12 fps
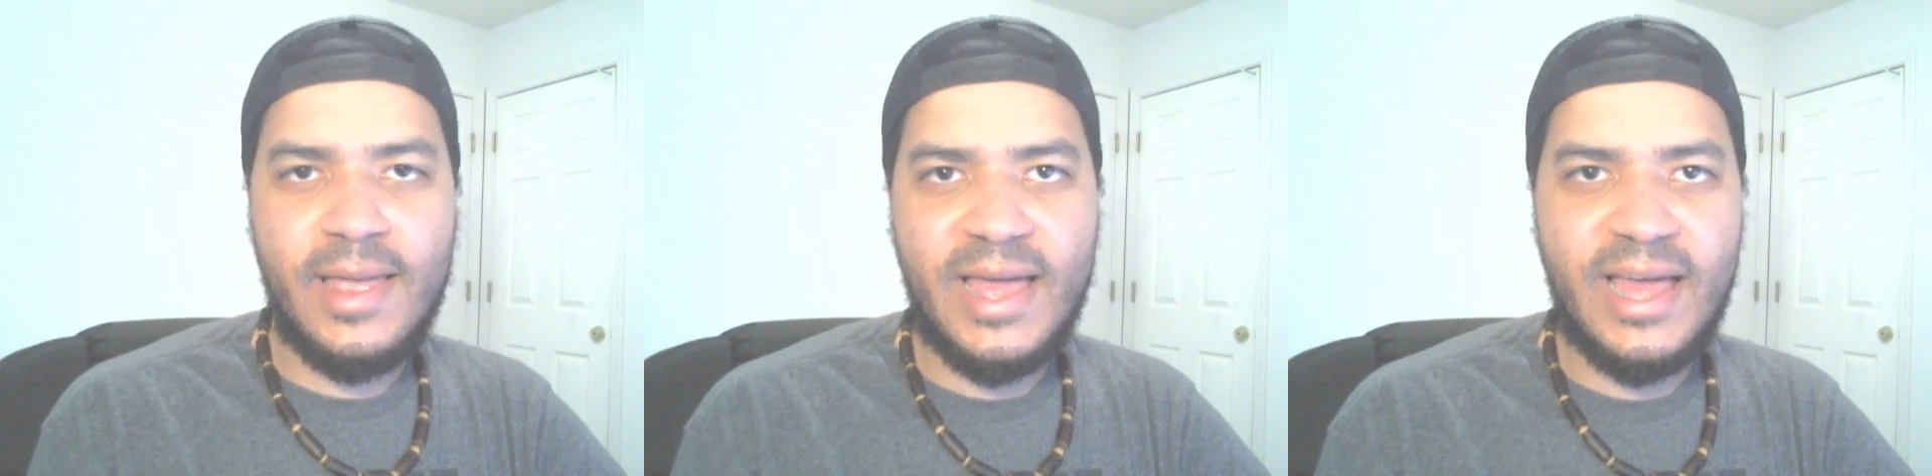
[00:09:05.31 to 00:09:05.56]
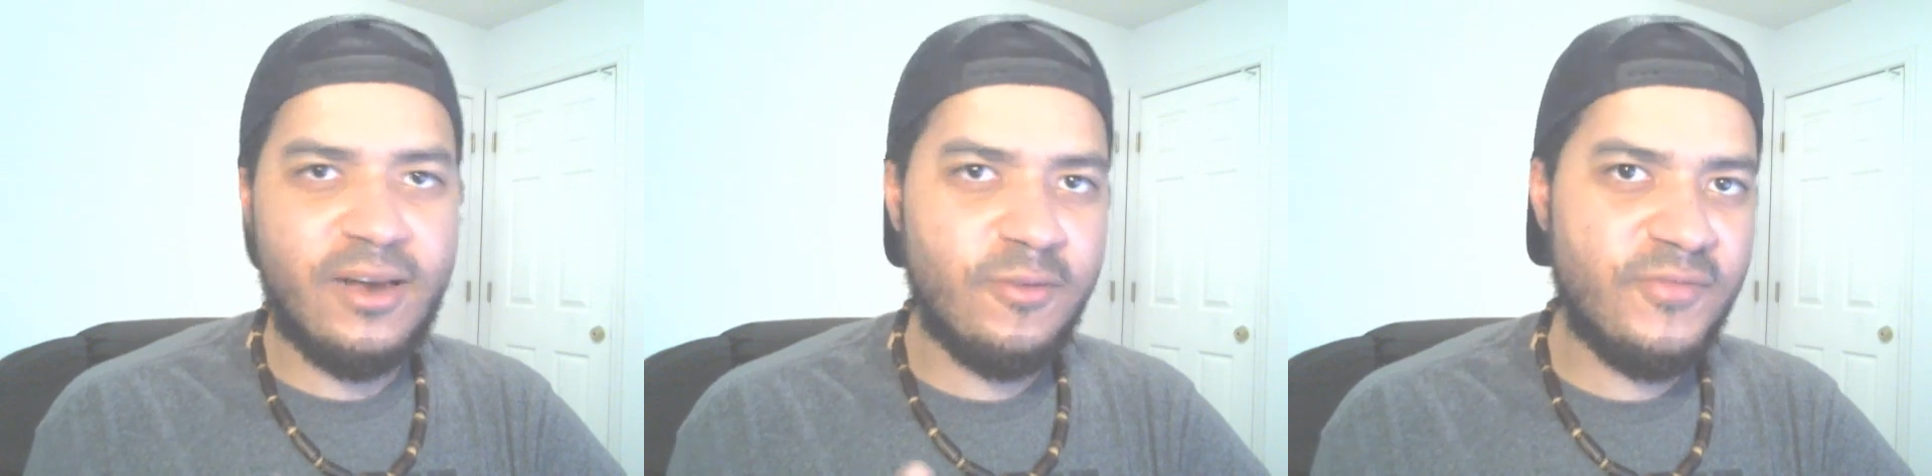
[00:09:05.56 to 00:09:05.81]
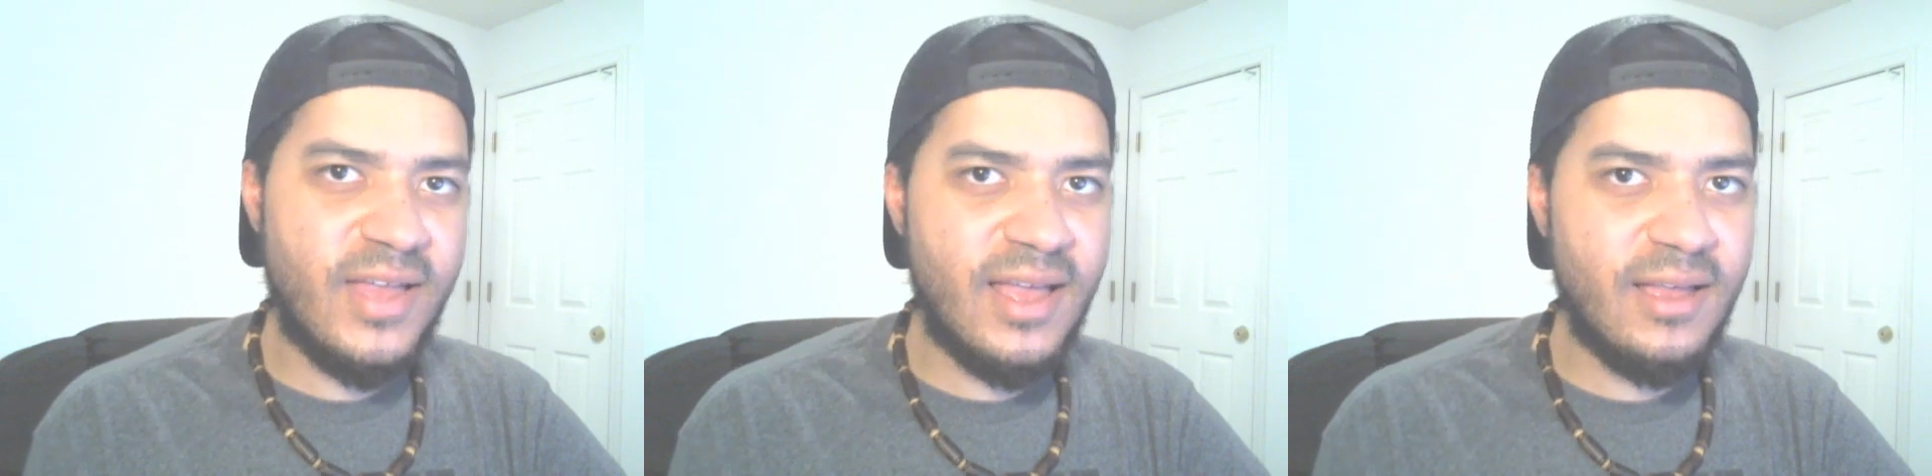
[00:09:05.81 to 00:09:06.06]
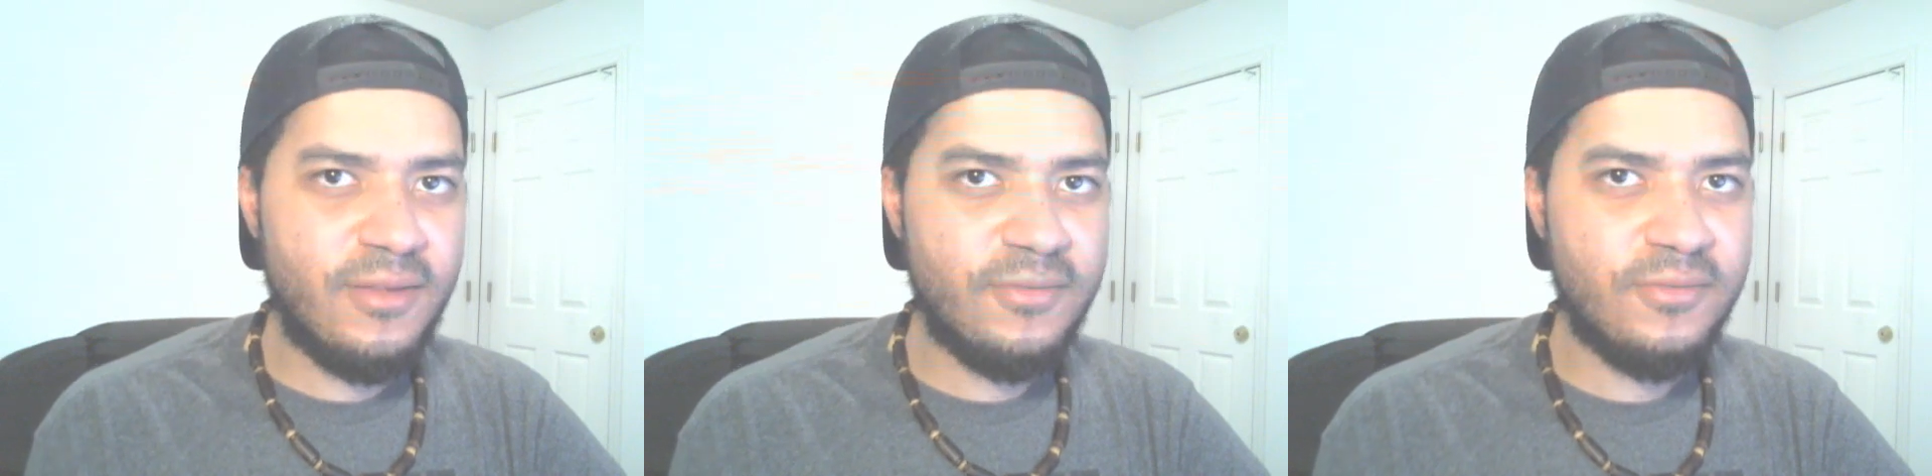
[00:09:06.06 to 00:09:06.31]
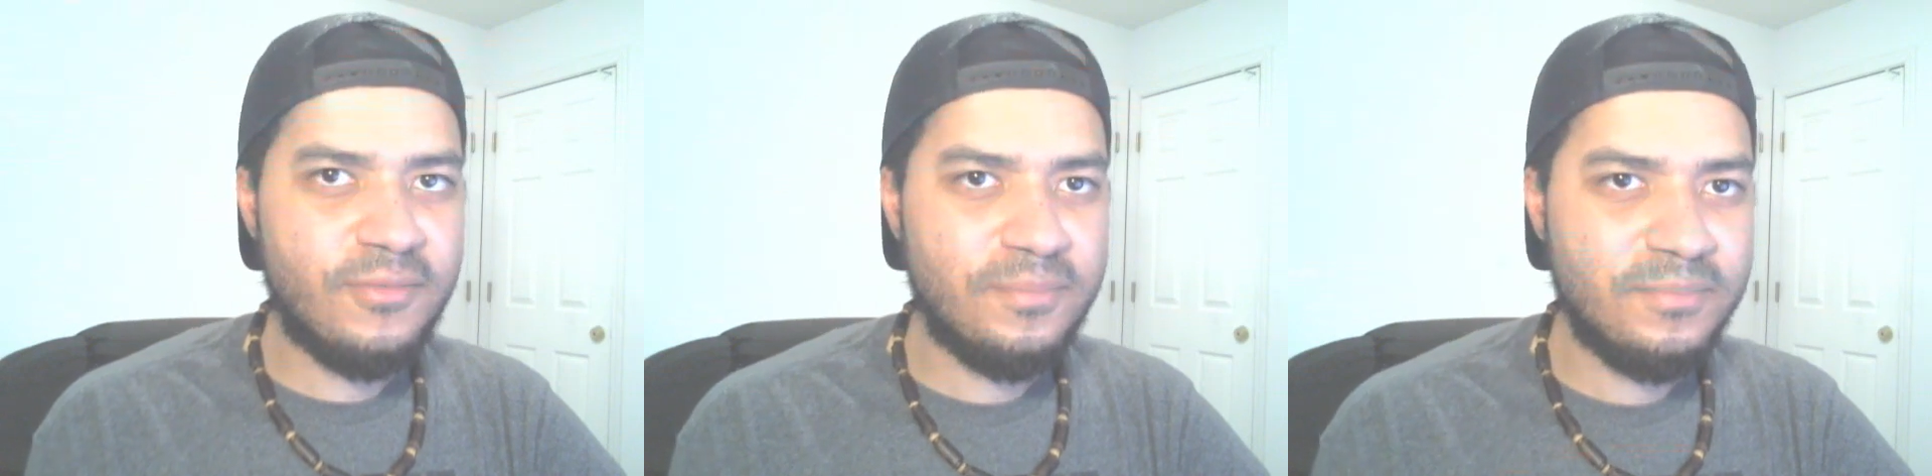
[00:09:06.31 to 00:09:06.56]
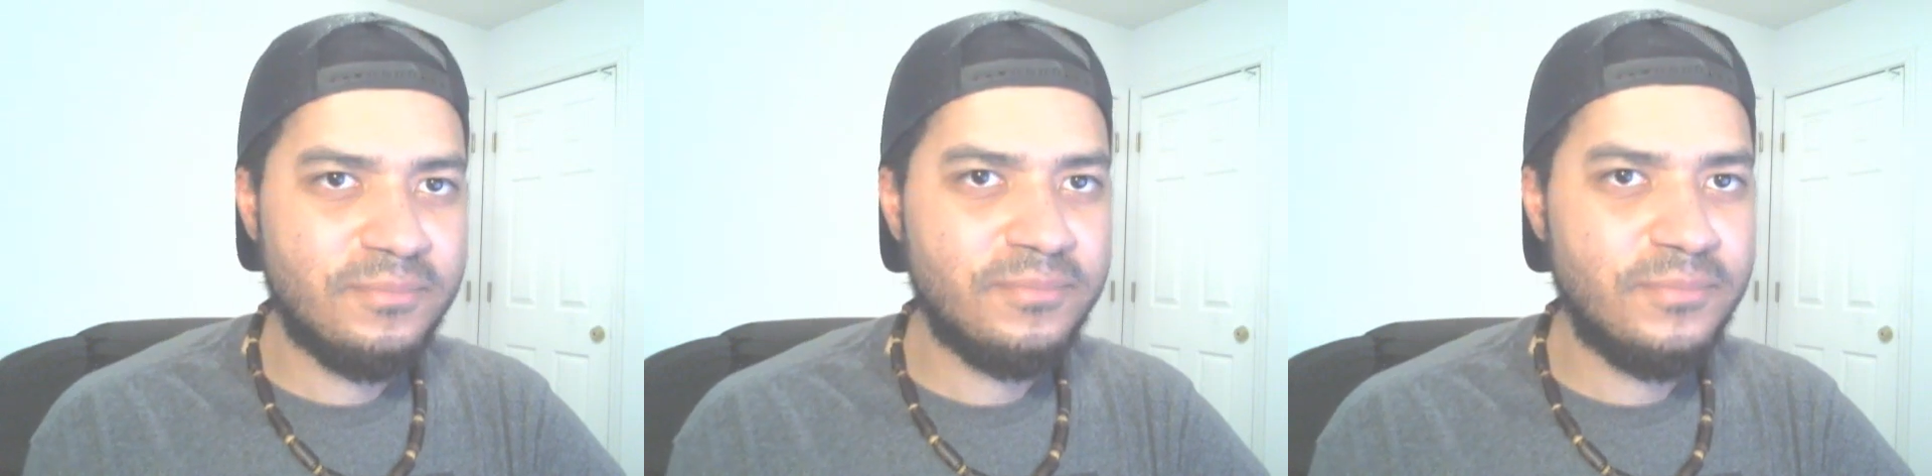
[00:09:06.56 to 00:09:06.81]
out of 5.
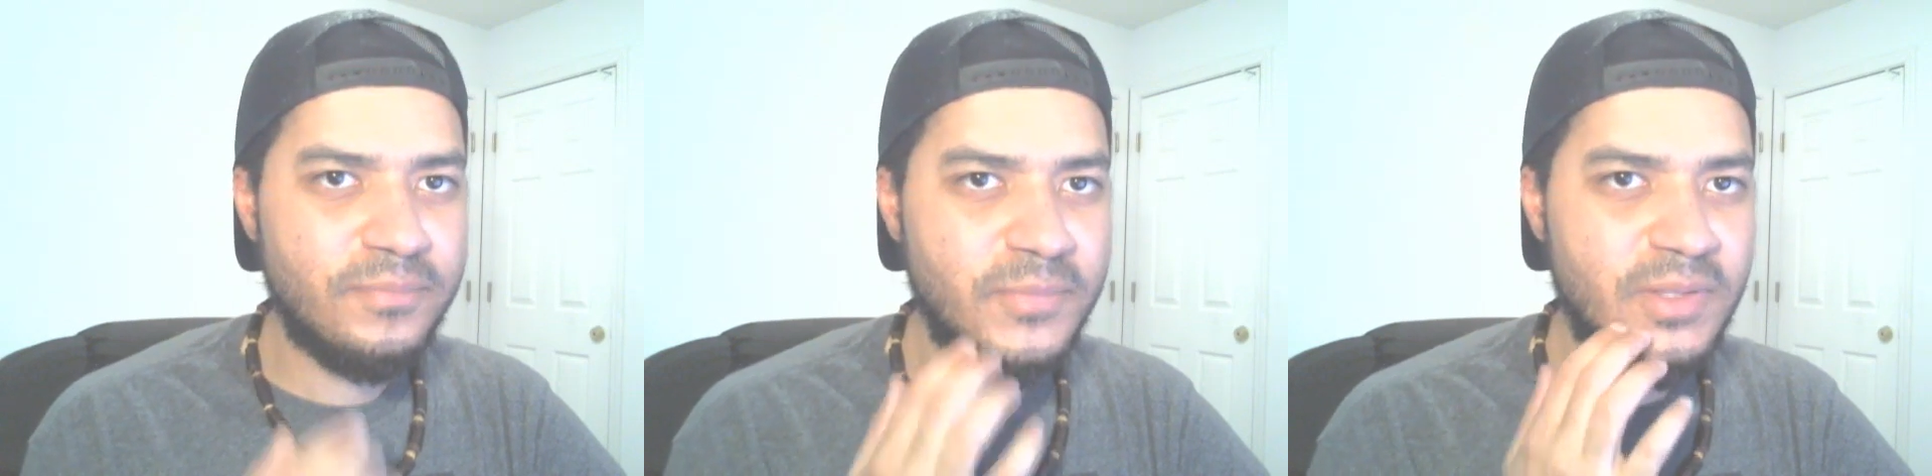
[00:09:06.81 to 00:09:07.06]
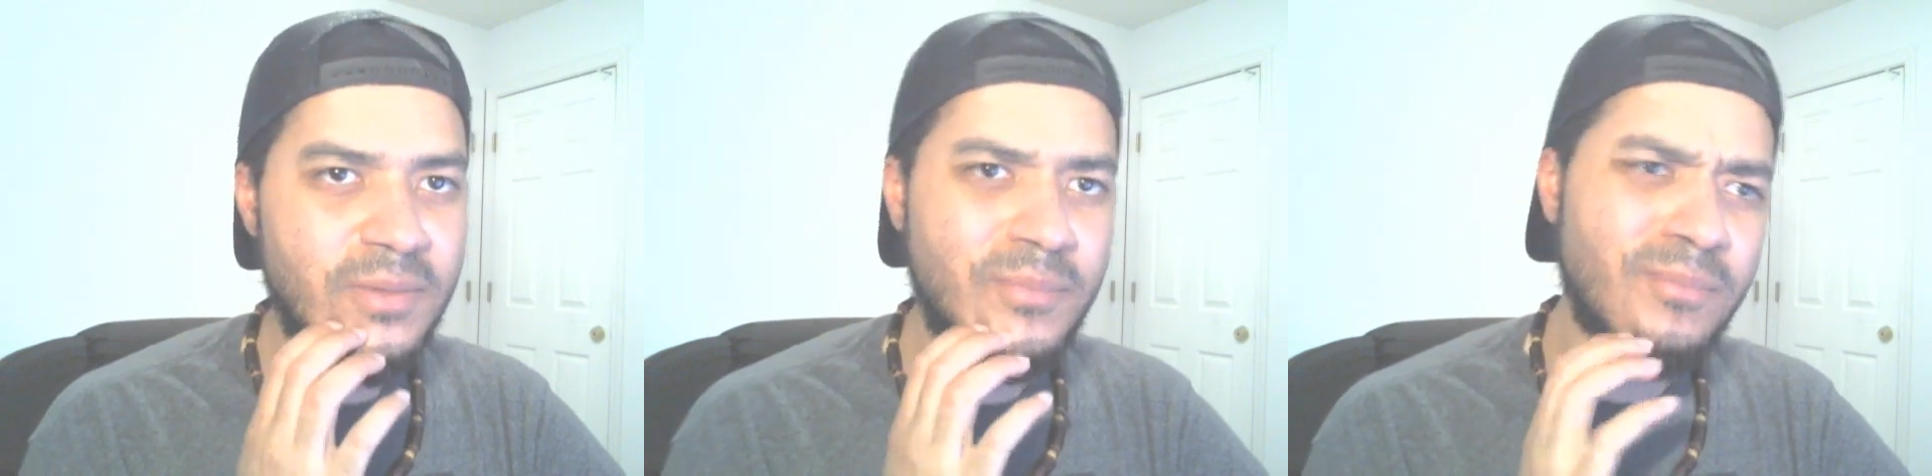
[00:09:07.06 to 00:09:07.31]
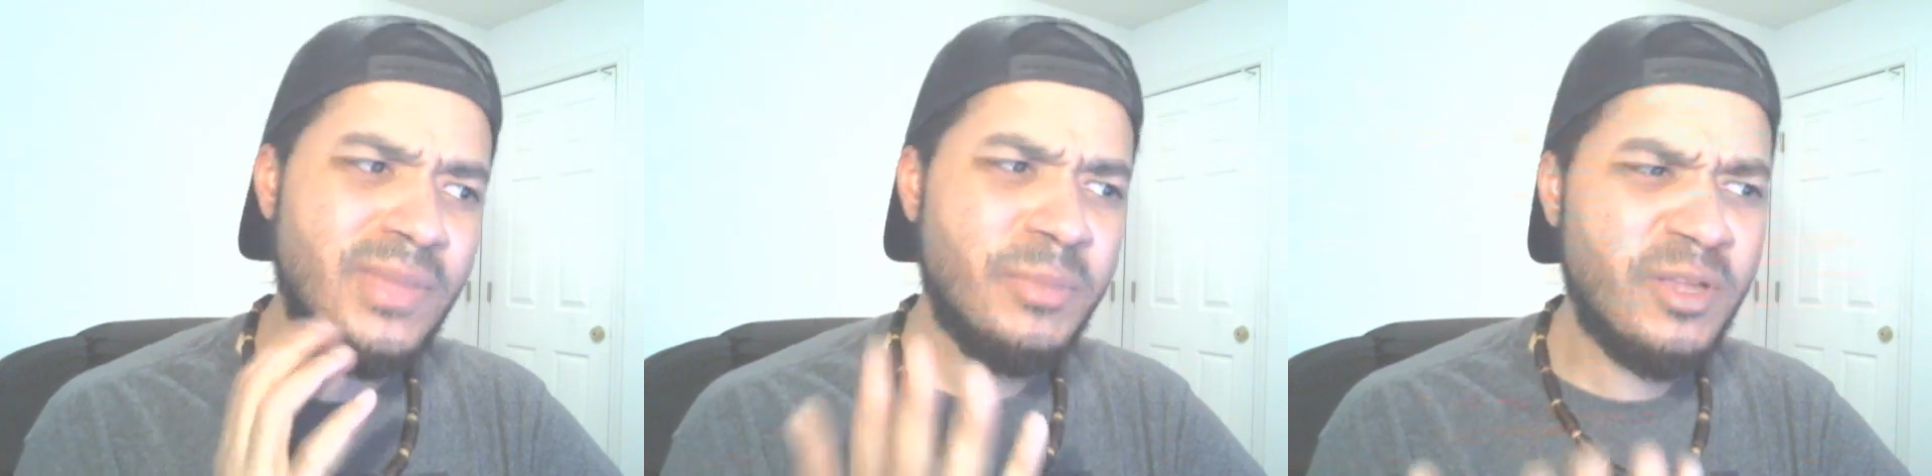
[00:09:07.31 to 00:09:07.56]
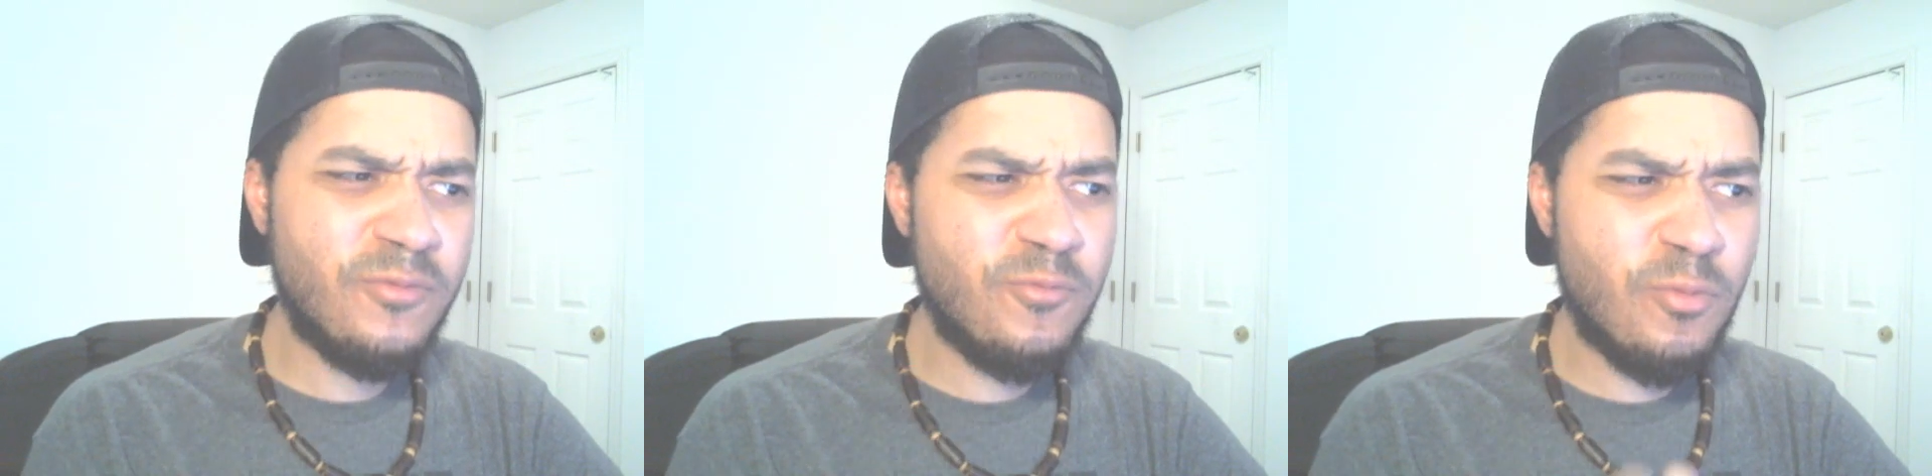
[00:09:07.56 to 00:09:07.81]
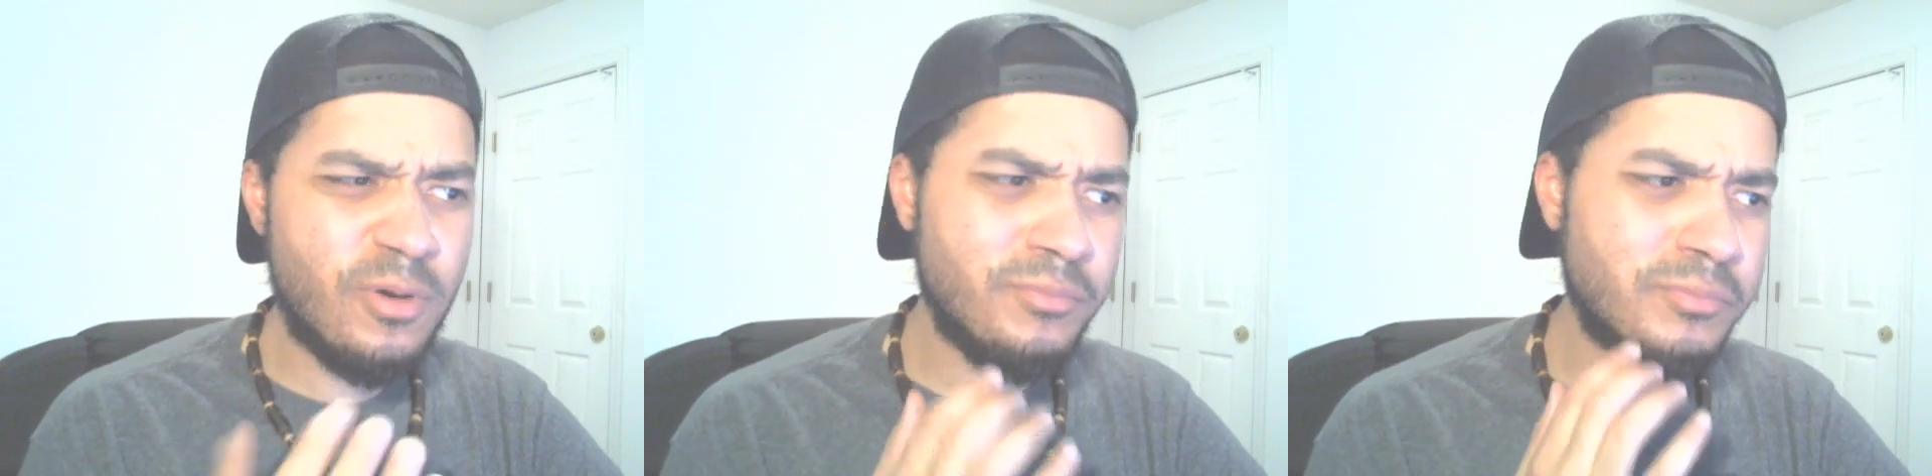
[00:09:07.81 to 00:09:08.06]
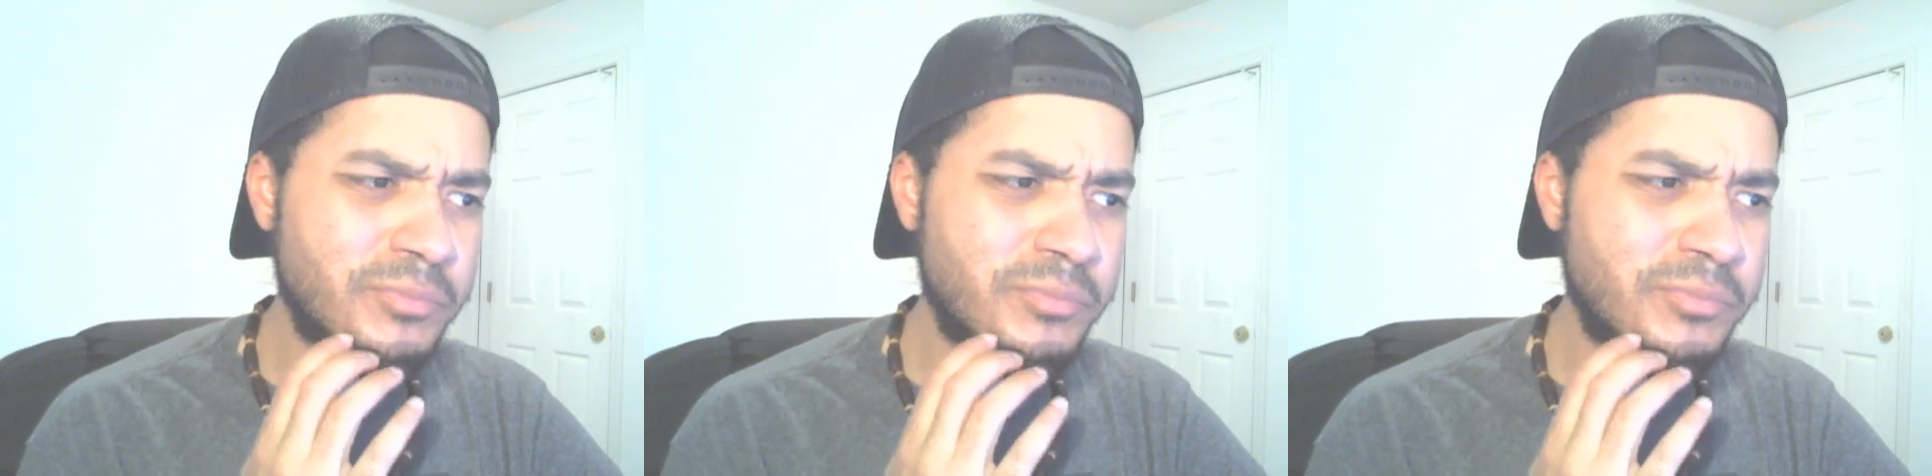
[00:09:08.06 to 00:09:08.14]
Maybe a 4.